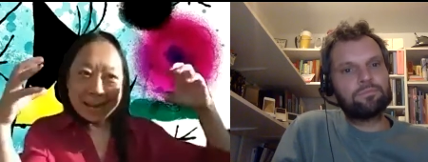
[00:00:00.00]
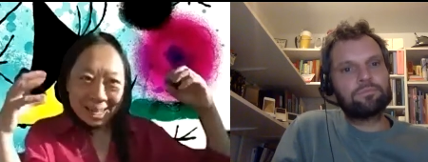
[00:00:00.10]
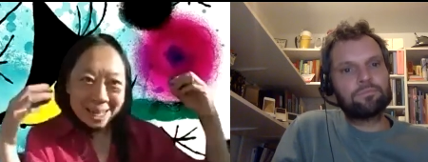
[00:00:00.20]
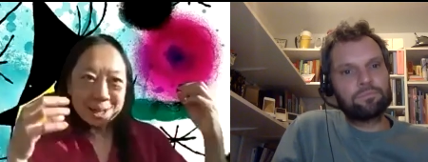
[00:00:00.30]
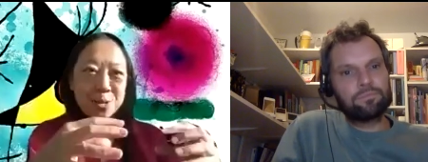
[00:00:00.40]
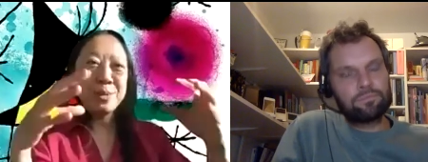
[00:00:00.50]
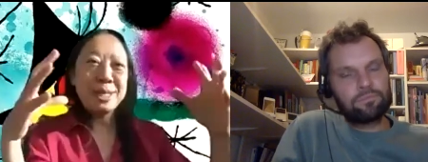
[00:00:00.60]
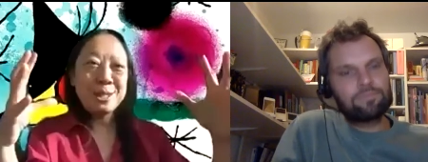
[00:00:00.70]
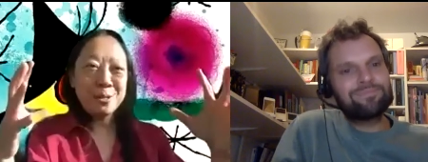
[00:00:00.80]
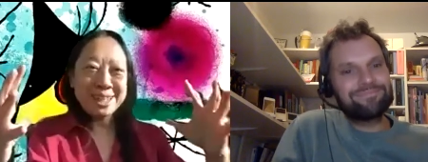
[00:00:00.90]

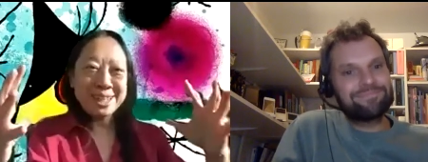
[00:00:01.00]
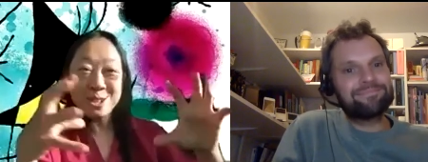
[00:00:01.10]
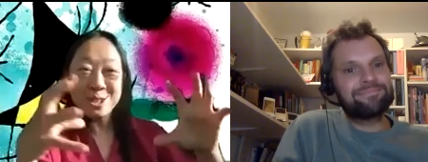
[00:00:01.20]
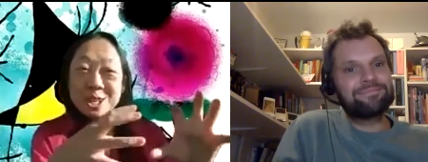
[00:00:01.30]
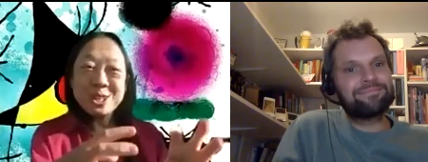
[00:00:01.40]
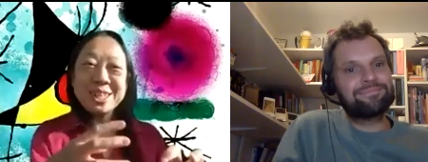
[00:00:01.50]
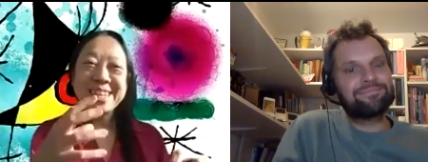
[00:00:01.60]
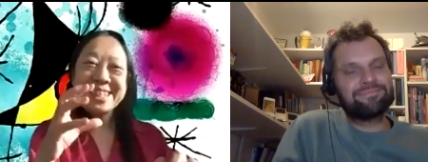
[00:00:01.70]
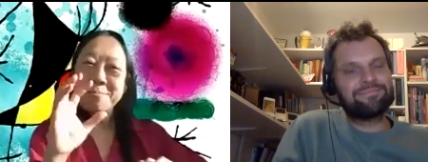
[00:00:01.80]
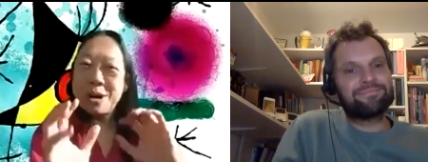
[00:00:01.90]
Speaker 1: incrementally changing
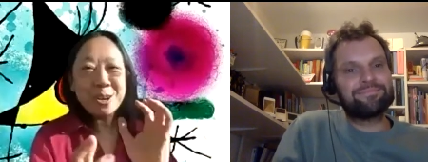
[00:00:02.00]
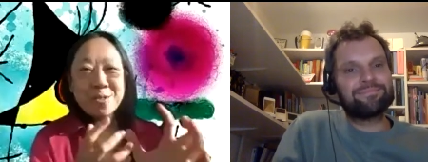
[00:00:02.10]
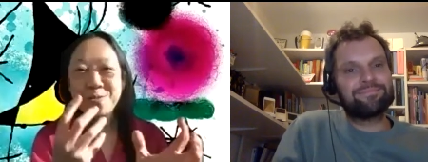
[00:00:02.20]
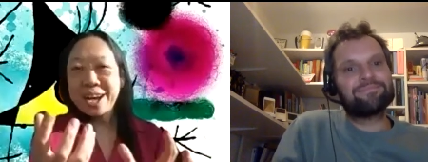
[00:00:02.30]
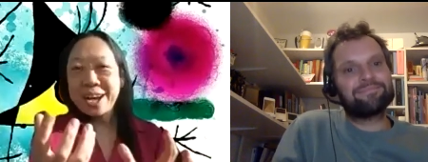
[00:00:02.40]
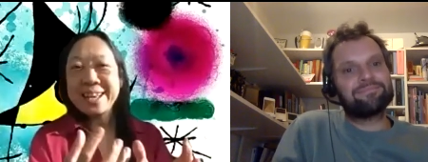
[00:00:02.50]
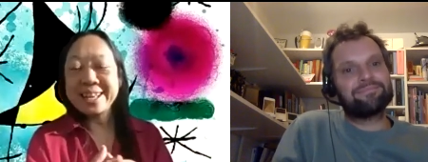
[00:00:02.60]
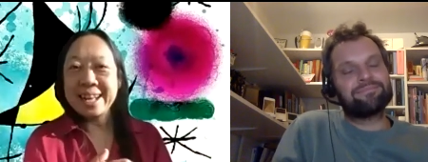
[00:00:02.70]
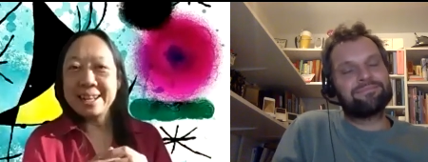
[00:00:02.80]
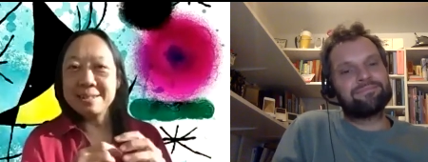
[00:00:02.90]
it, modifying
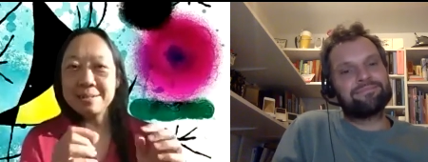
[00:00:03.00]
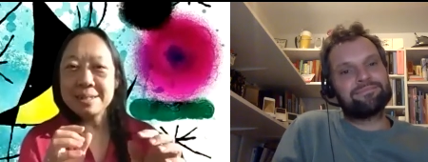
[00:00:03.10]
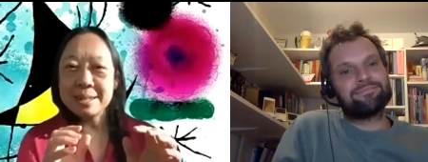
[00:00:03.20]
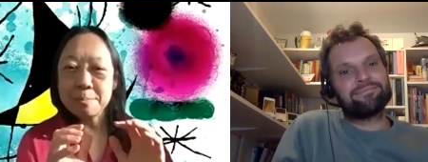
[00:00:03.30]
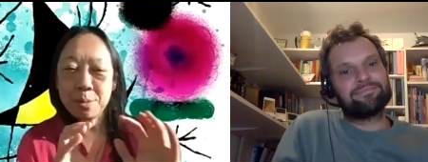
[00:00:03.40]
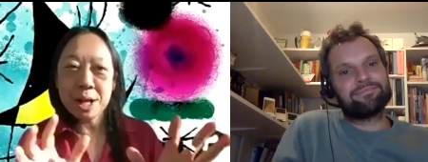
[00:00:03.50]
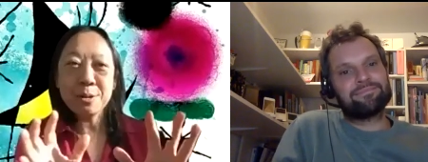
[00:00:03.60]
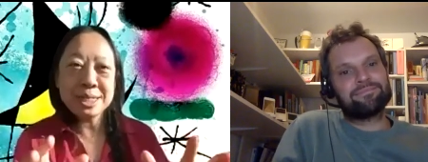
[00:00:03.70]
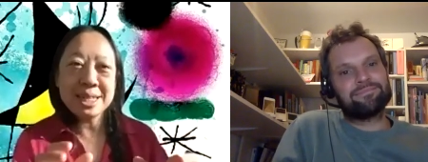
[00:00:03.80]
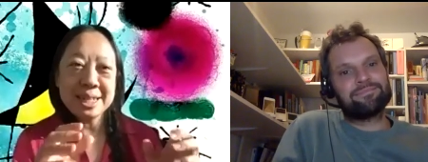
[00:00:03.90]
and play
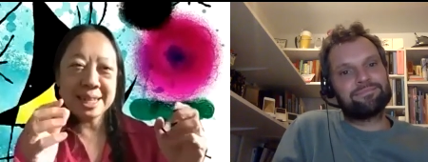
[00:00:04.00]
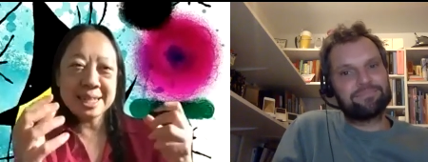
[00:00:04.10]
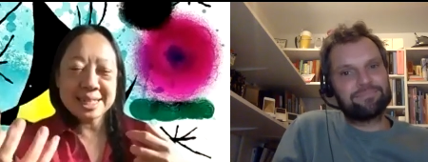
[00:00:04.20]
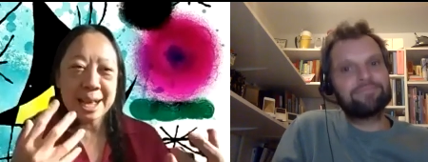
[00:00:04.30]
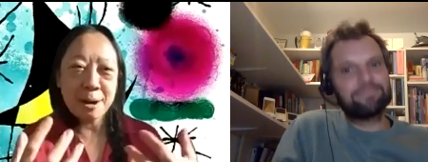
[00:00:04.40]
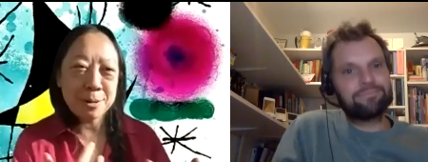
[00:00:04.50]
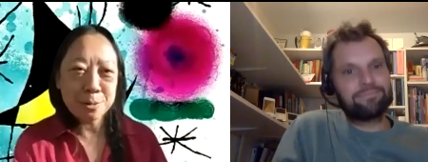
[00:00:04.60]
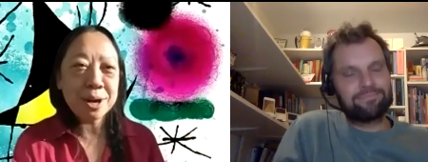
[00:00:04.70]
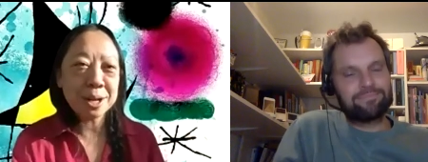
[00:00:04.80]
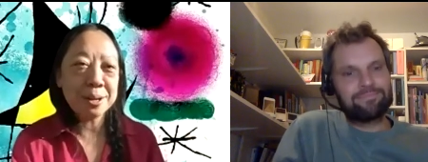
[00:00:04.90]
with it and see how it
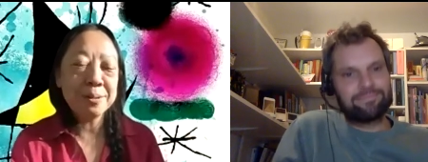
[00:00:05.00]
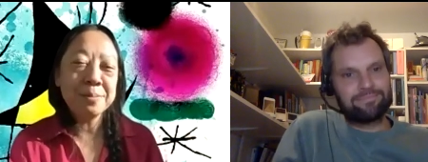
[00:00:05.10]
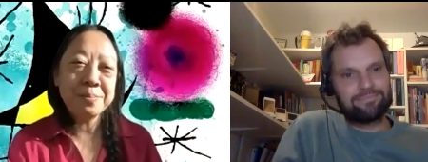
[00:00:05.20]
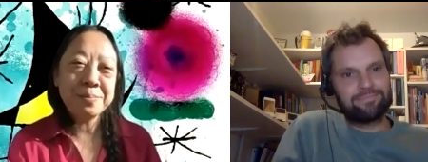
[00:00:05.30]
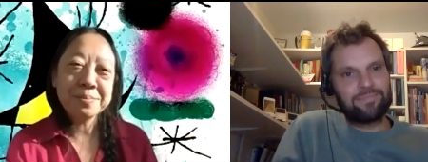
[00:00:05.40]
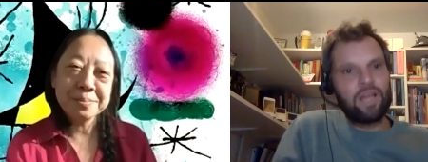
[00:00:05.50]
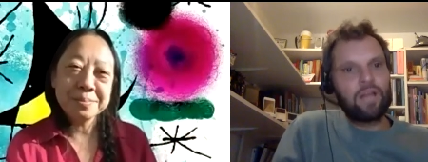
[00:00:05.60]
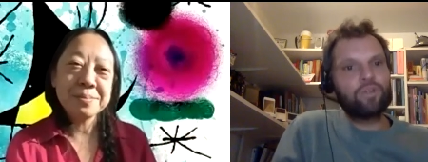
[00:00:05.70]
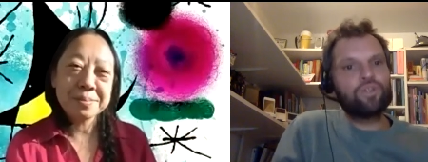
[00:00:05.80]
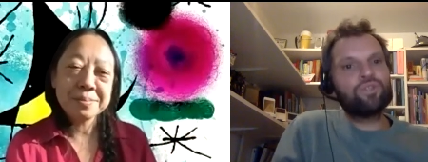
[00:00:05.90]
works.
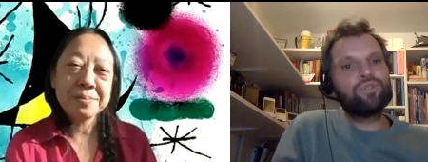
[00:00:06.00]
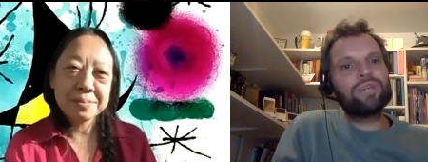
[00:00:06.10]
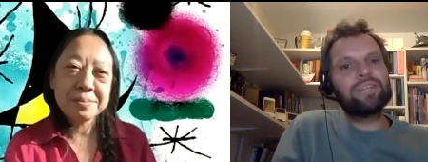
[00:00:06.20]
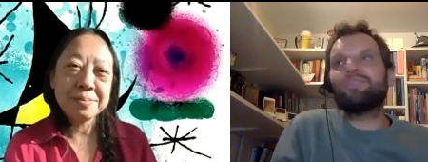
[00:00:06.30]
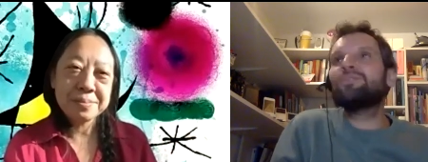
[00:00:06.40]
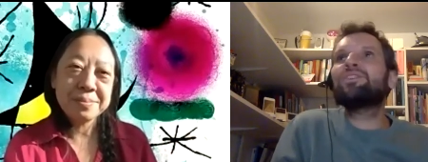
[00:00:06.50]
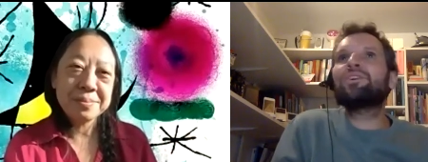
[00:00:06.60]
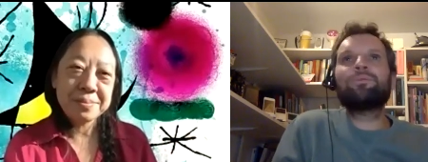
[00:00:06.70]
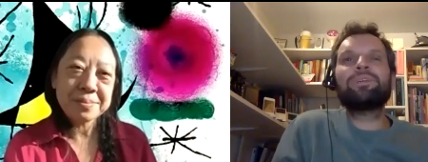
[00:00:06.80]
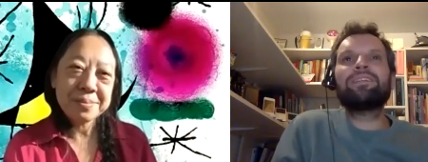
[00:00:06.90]
Speaker 2: Could you do that
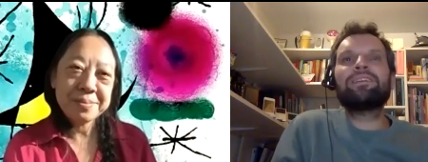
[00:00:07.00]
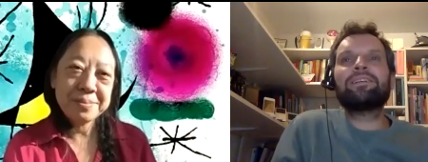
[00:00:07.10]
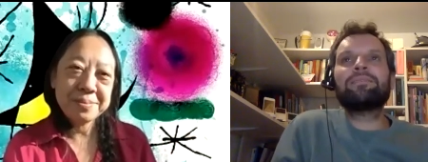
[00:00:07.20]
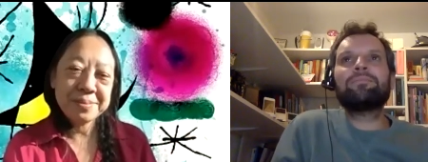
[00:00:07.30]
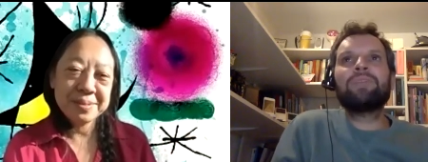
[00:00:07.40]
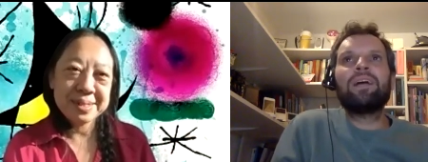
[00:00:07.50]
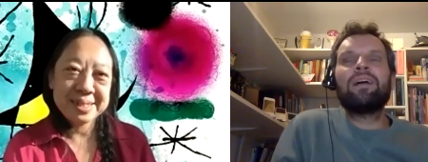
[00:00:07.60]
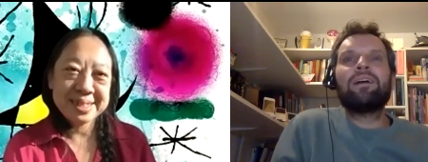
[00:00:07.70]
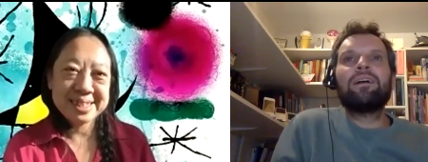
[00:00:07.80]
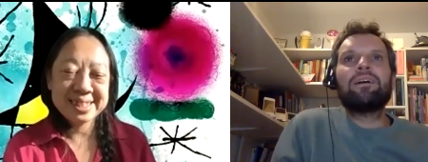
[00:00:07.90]
also with um,
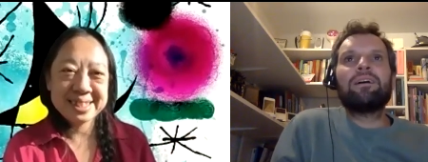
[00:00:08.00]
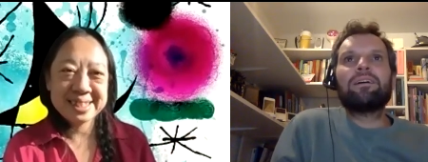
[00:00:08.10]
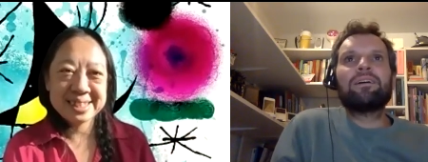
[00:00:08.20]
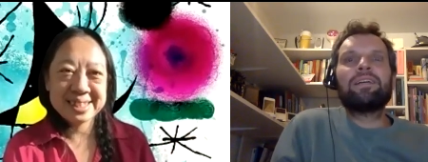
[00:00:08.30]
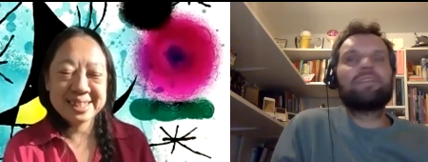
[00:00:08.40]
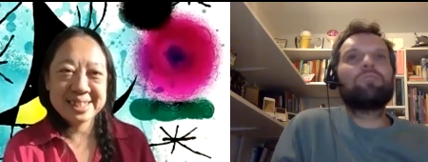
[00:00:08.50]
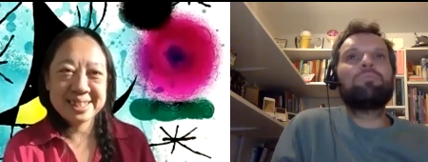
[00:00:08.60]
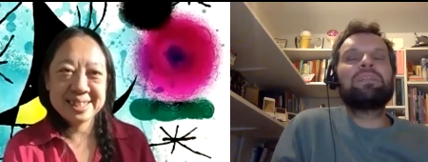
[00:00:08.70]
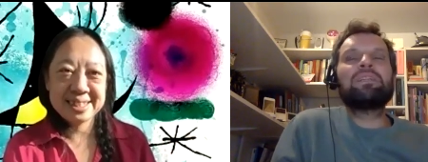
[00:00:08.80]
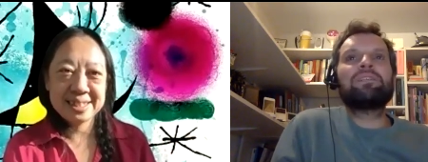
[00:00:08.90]
uh, in
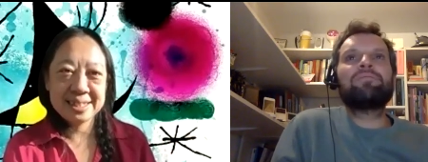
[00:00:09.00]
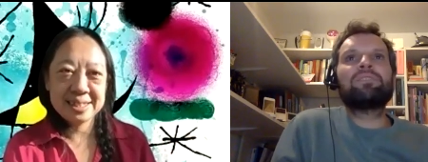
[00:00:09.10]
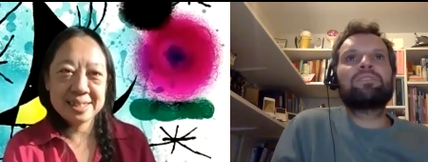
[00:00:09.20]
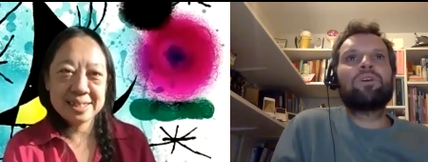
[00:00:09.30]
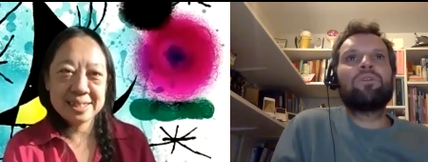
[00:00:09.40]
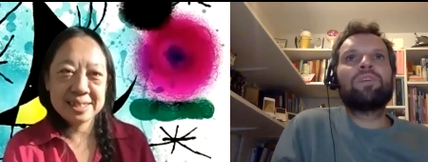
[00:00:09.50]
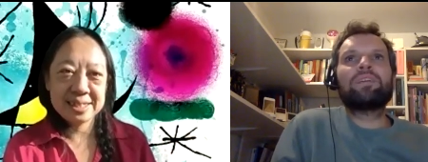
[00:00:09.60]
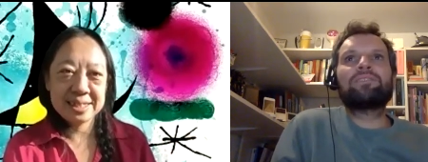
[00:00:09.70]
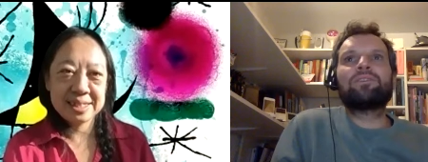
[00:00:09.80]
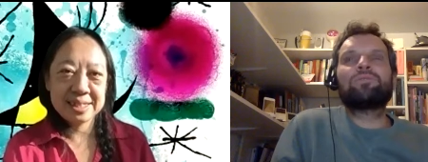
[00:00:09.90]
completely different
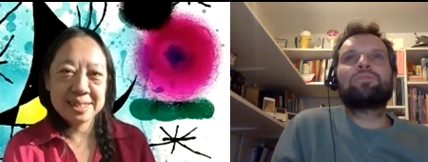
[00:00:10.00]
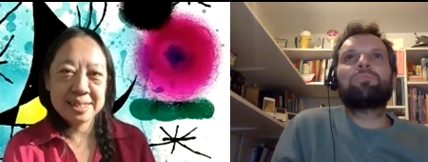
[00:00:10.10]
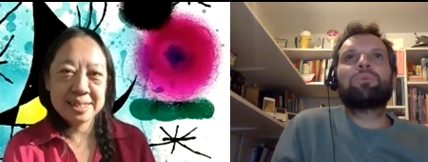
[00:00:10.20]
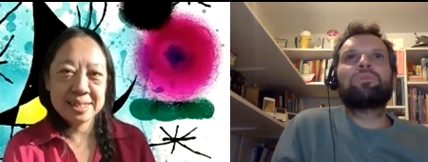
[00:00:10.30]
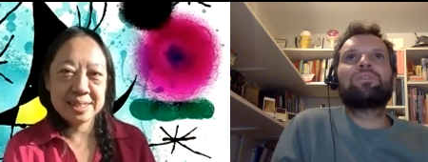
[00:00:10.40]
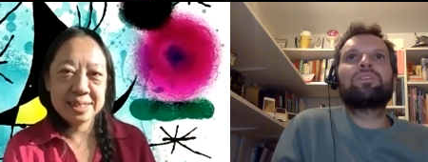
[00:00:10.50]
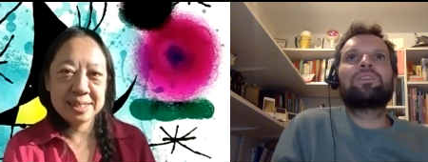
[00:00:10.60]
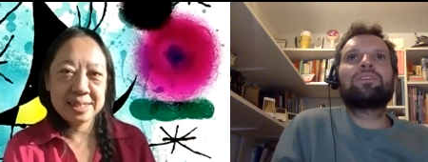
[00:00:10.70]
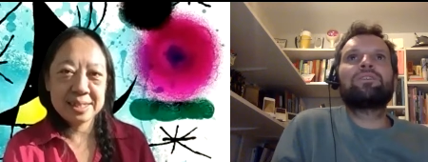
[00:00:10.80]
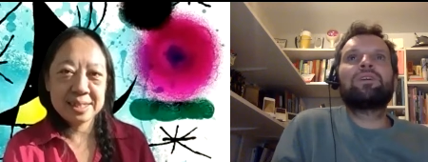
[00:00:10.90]
context. So suppose
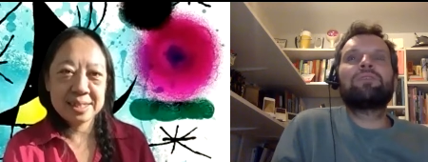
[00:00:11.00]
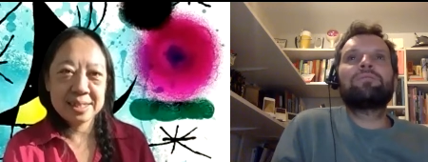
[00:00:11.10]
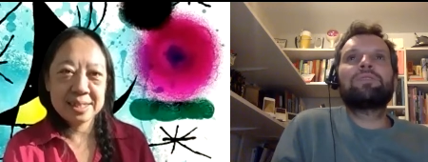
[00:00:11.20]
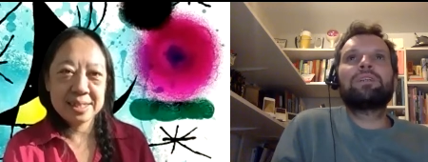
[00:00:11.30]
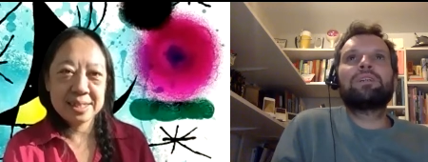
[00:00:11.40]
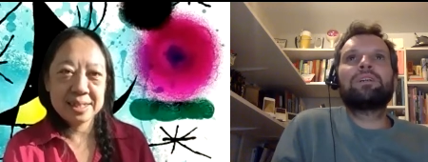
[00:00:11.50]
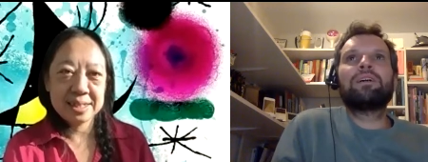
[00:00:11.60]
uh, you have a,